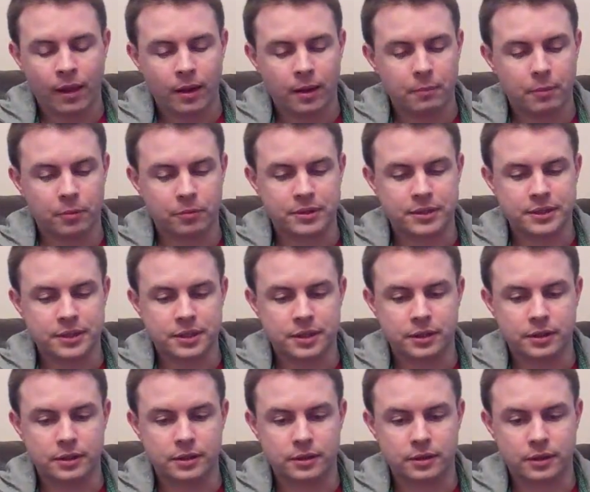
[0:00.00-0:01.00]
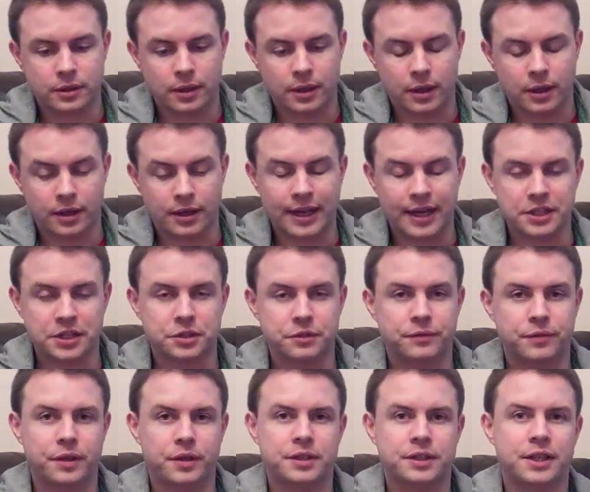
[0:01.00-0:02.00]
popped into cash
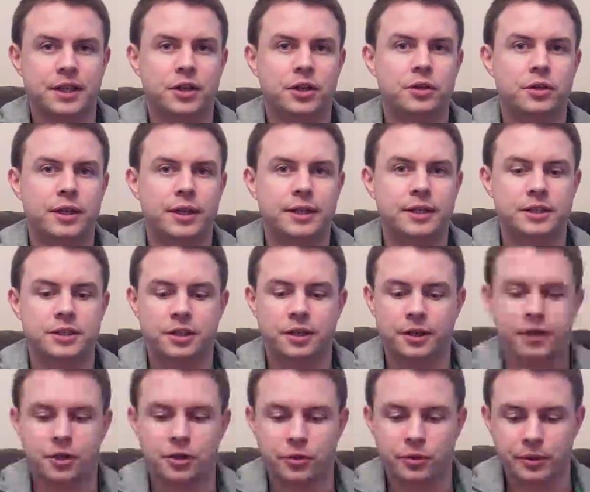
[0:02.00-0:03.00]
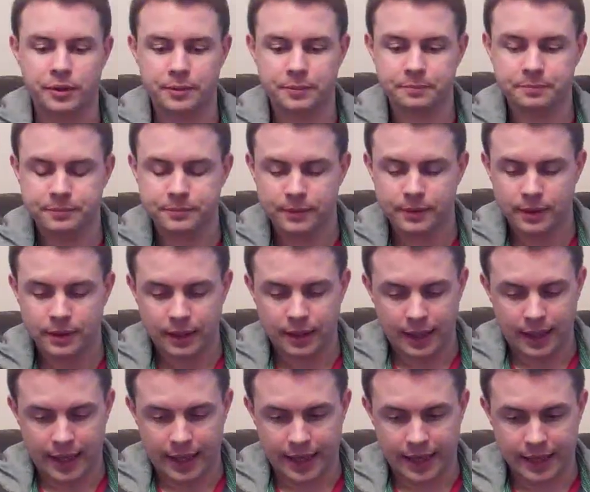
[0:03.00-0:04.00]
converters in sunny Croydon,
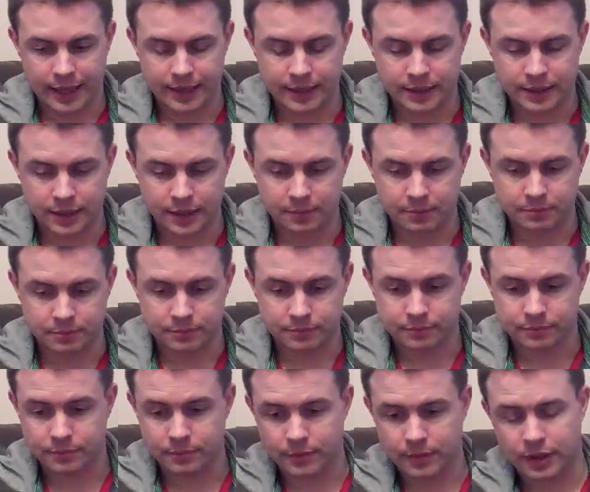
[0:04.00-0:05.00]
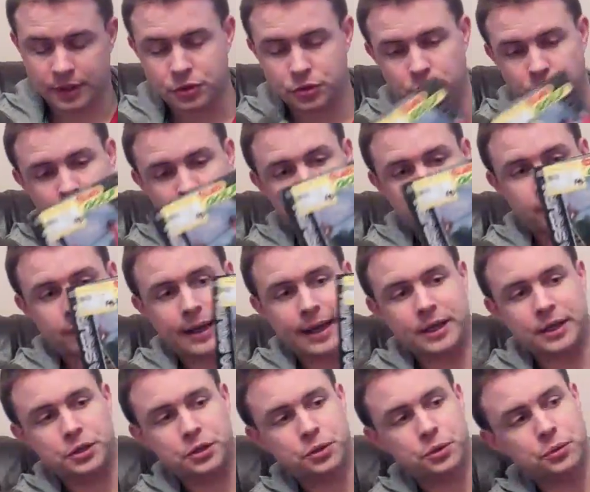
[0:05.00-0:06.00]
and I saw this one,
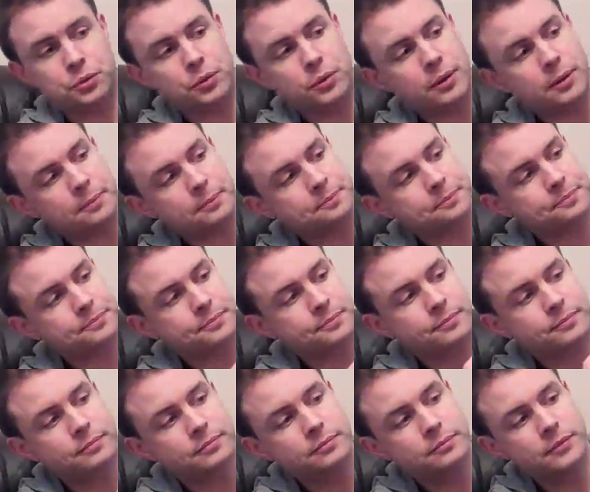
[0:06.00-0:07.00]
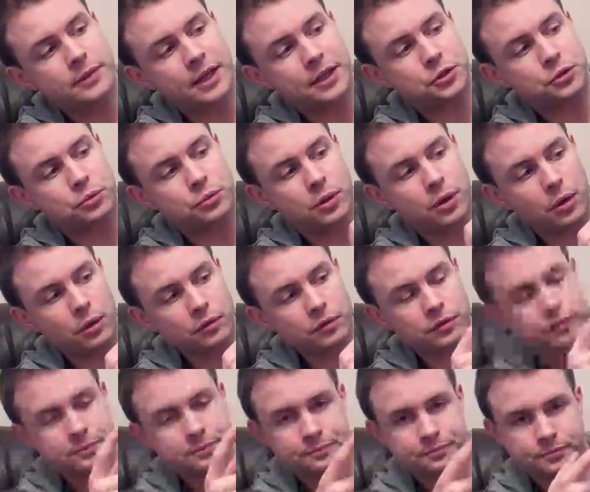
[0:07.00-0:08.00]
actual golf,
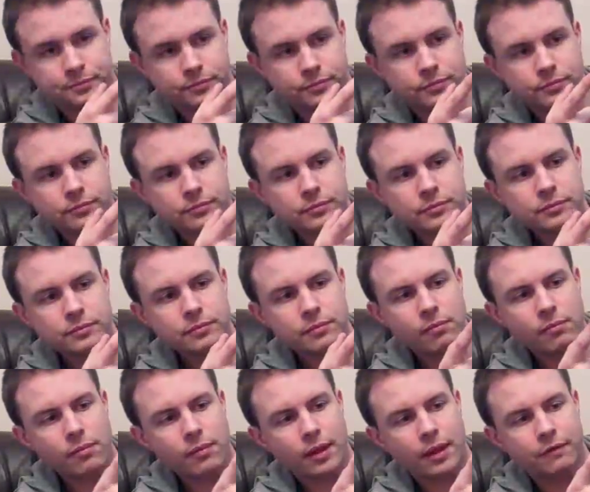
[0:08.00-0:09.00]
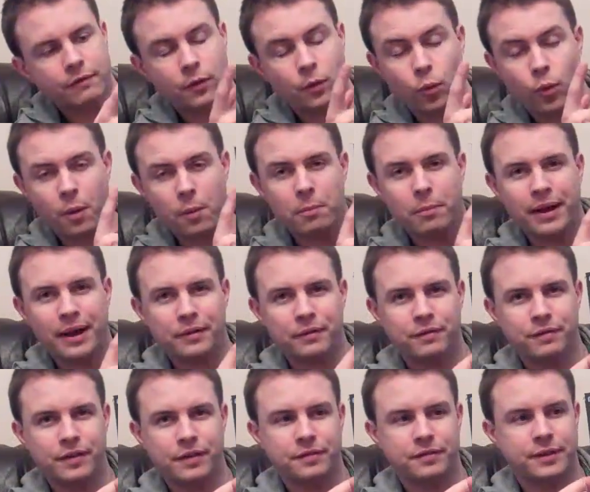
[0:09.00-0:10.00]
for
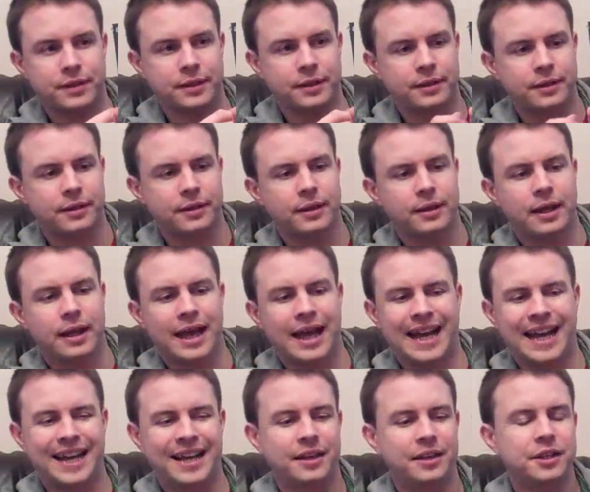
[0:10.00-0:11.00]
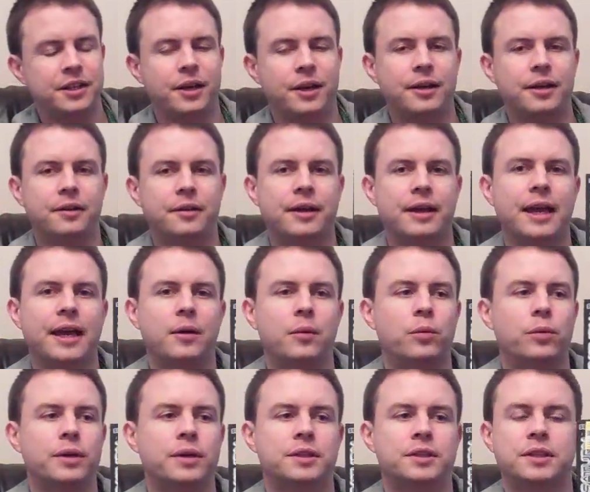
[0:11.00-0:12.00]
£1.50, and I don't care
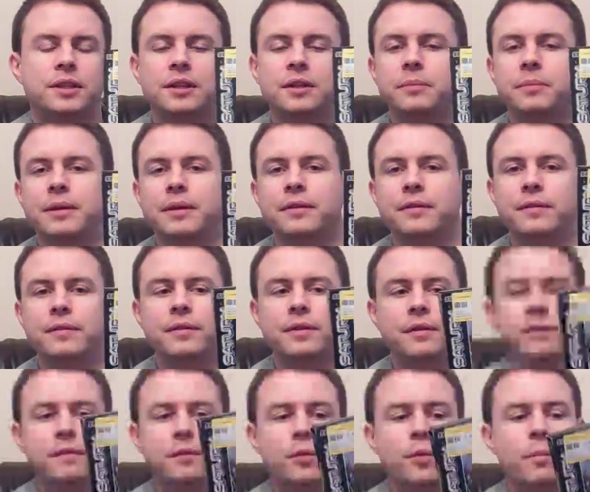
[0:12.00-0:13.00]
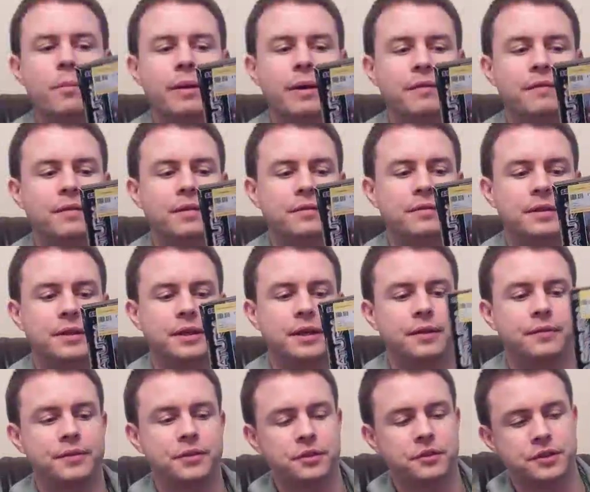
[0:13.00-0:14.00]
what it's going to be. For £1.50, if
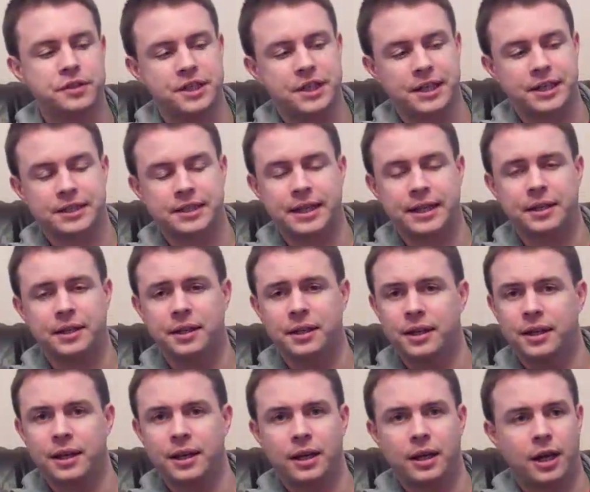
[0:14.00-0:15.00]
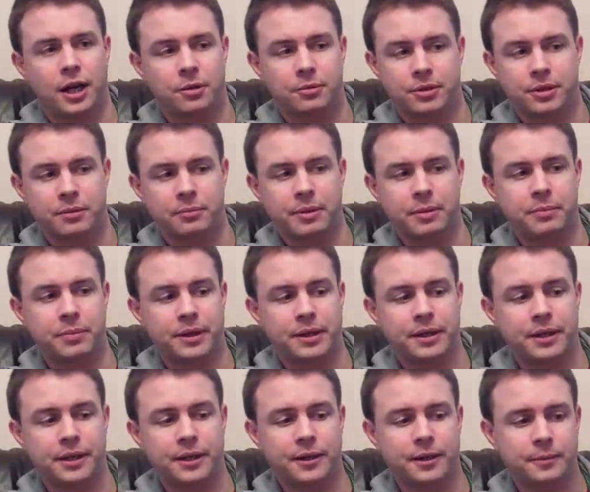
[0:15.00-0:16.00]
it's on the Sega Saturn, I'm going to be picking
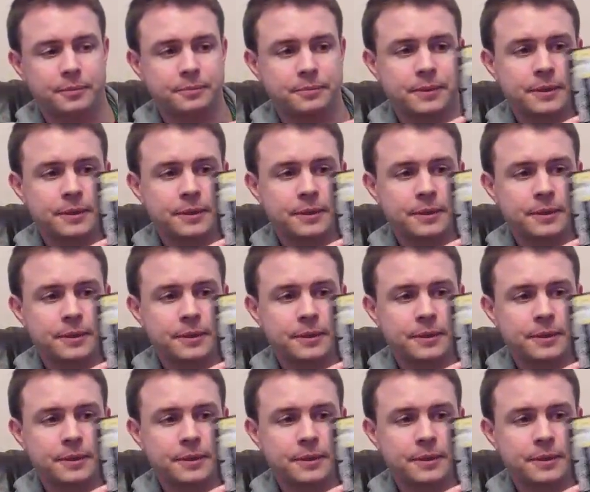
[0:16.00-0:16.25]
it up.